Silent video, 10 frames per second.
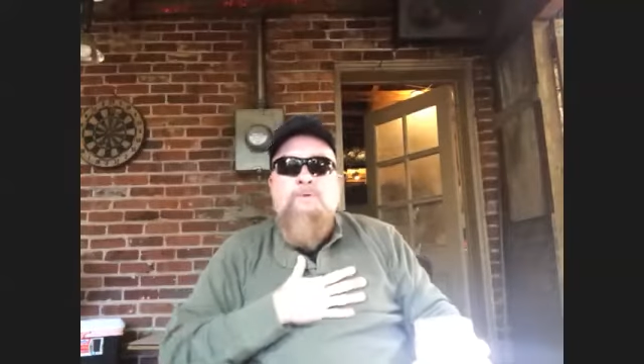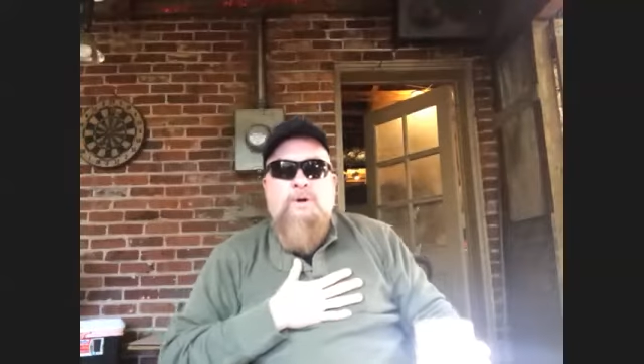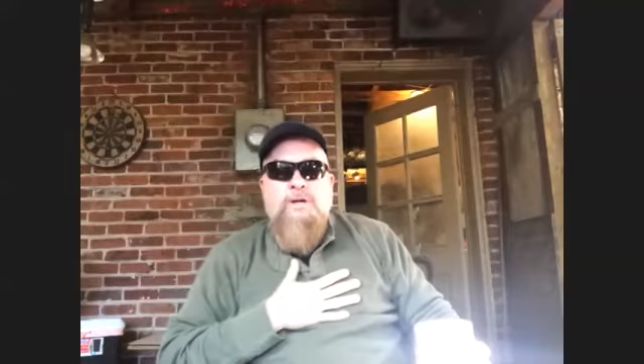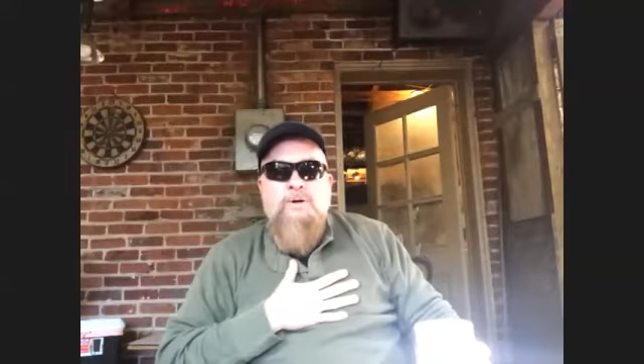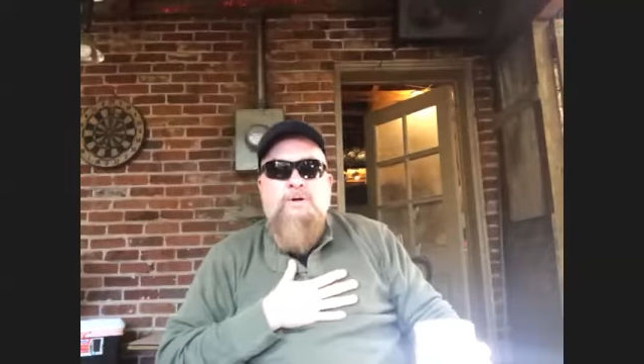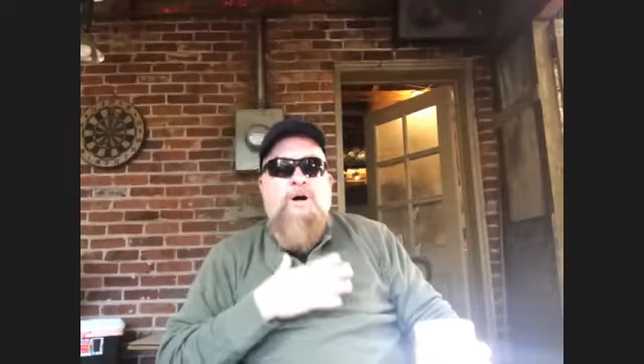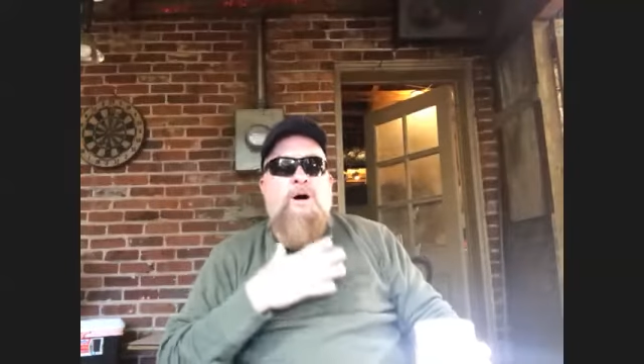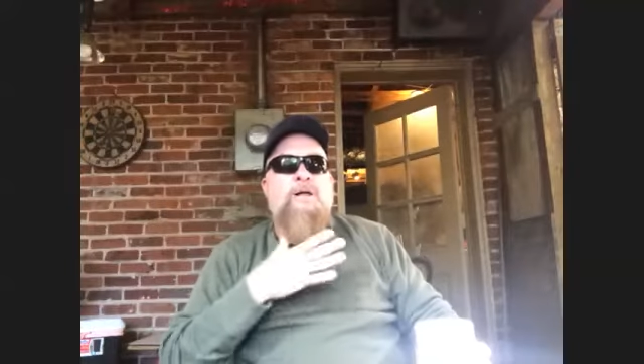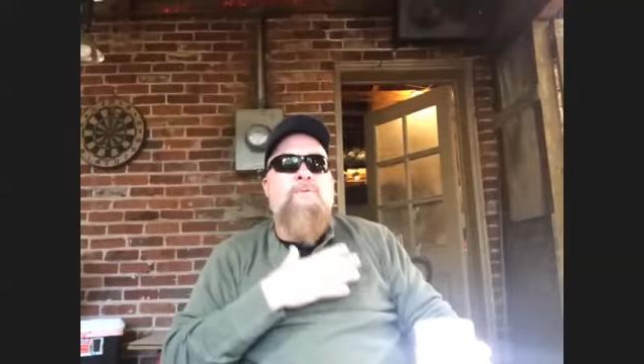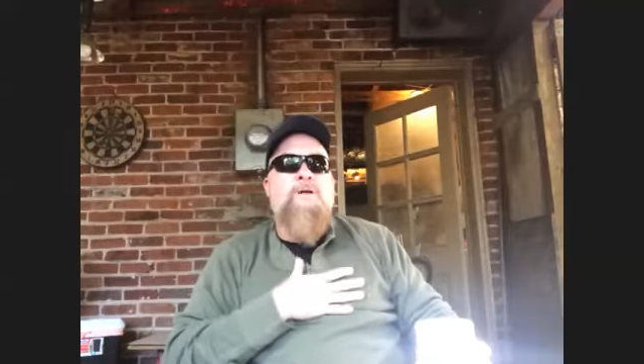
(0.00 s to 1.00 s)
what you're
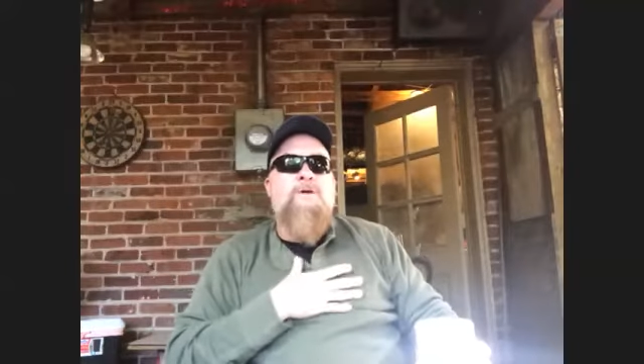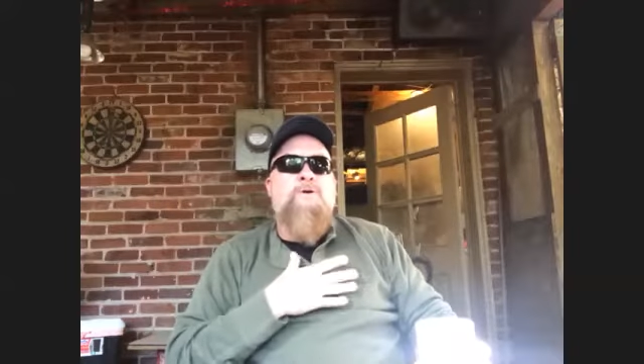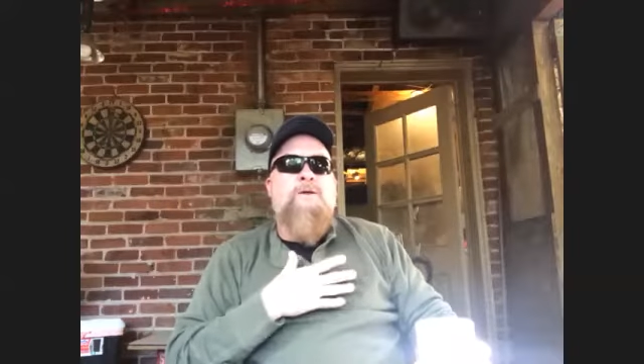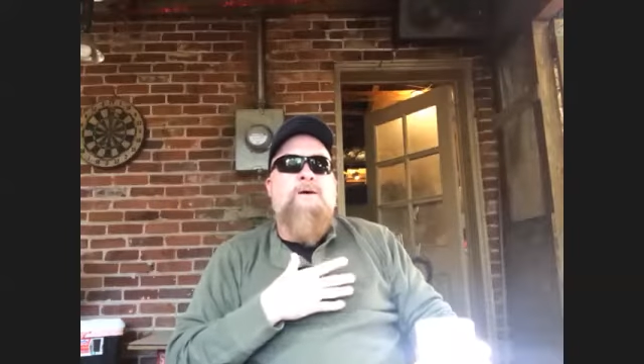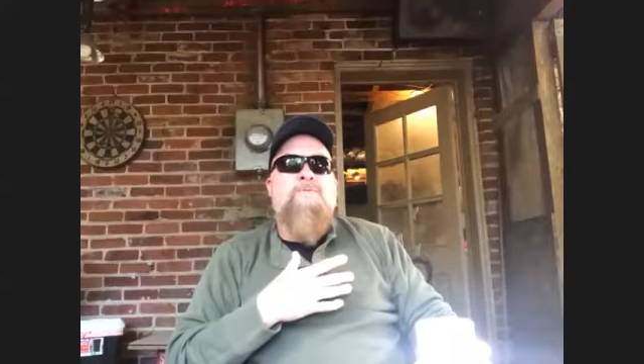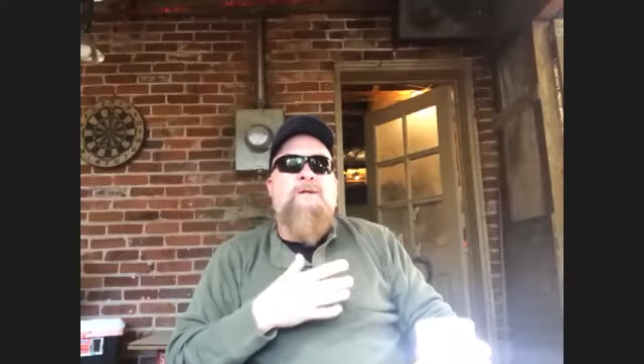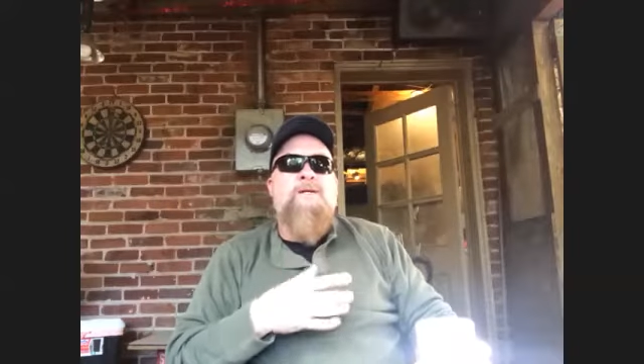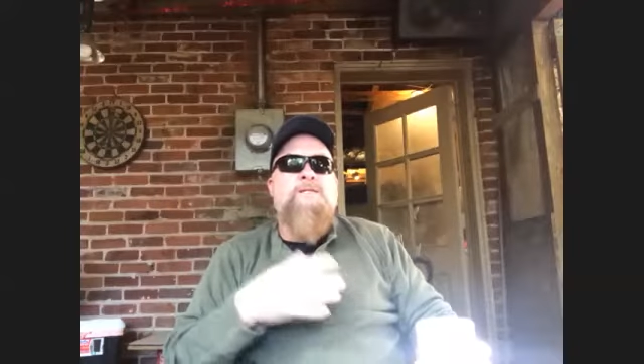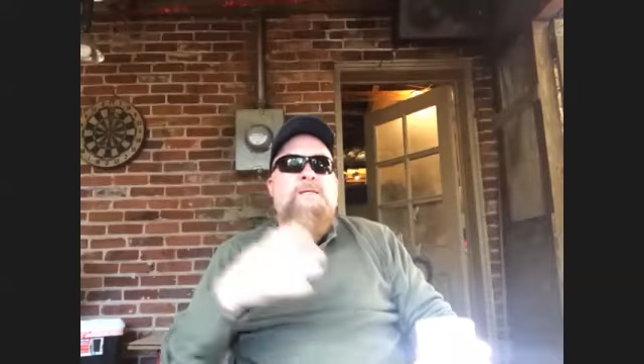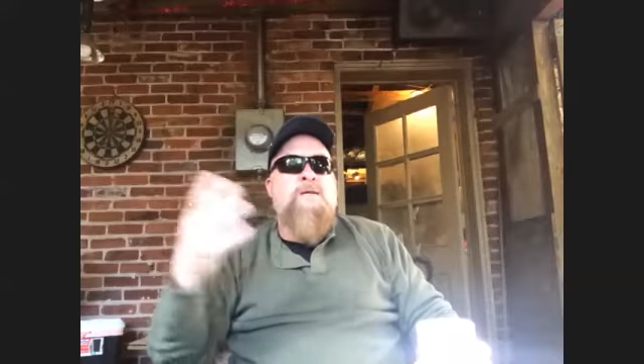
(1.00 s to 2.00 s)
calling, what your gift
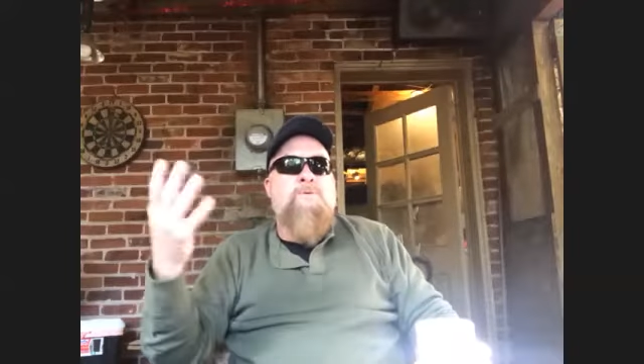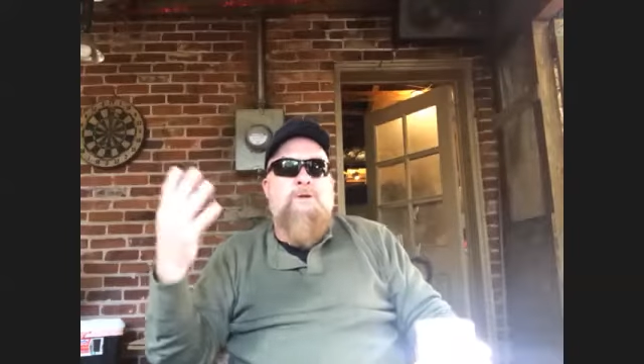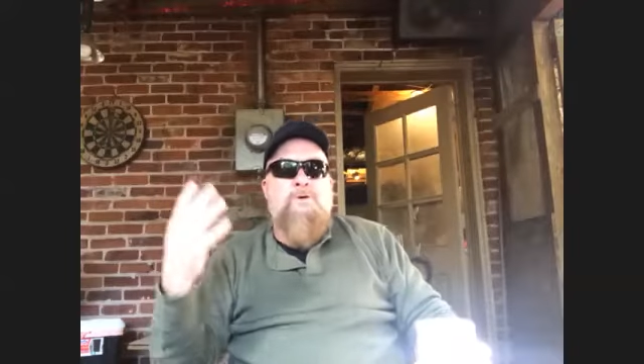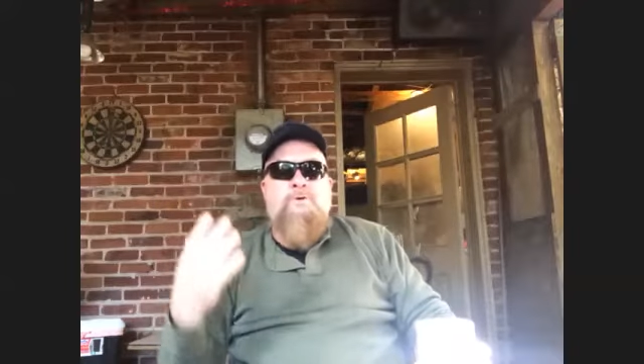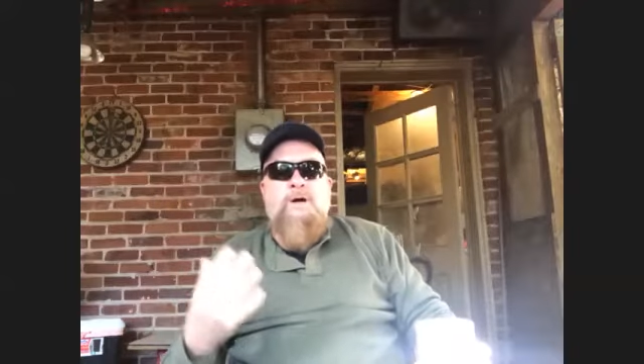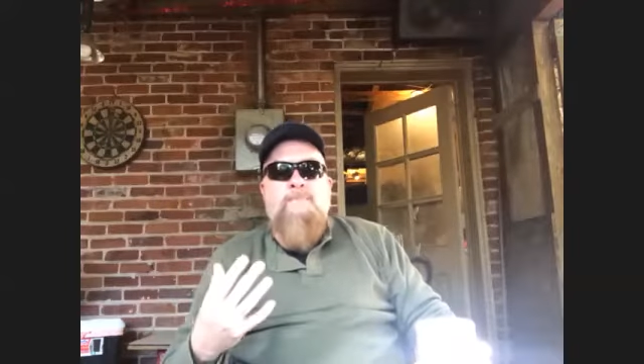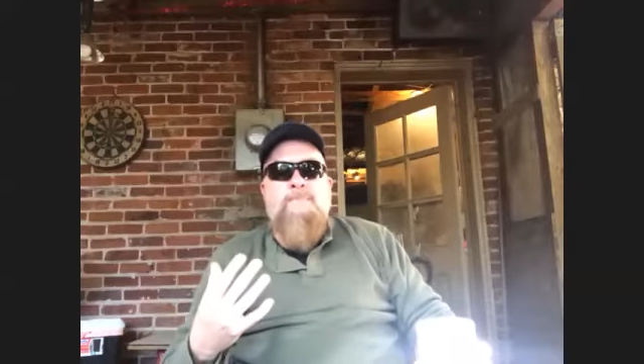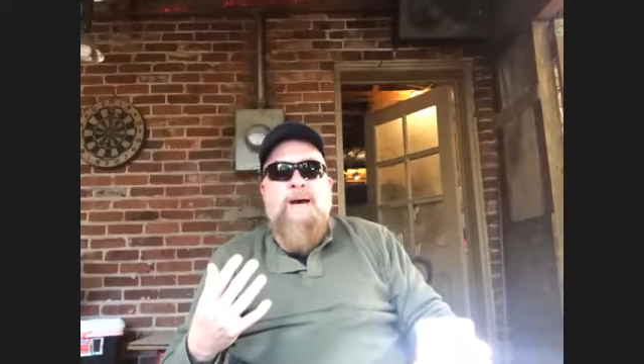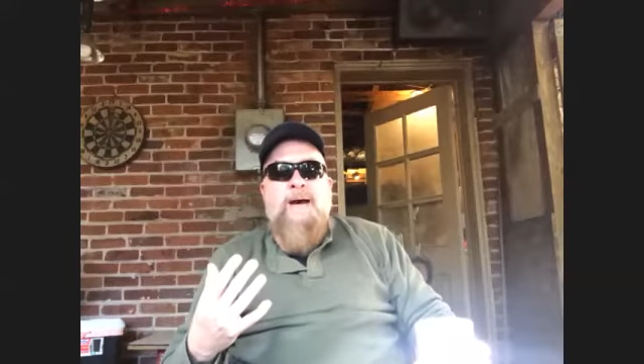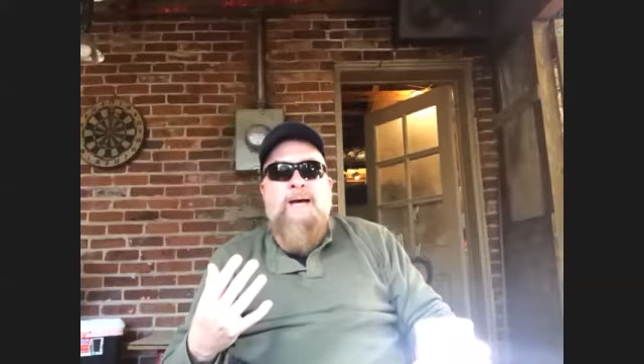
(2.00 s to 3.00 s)
is. And then when you come
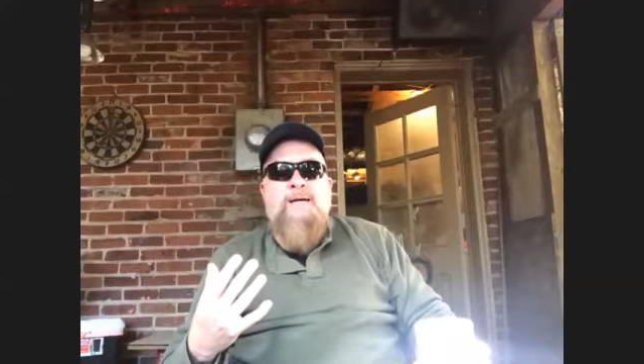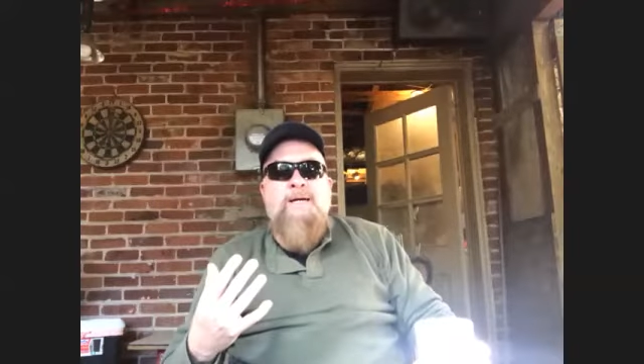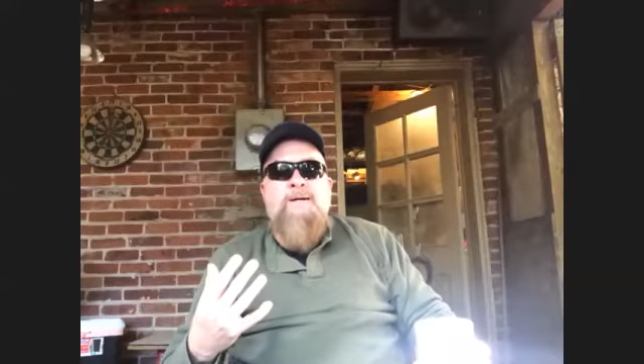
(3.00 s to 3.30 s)
back,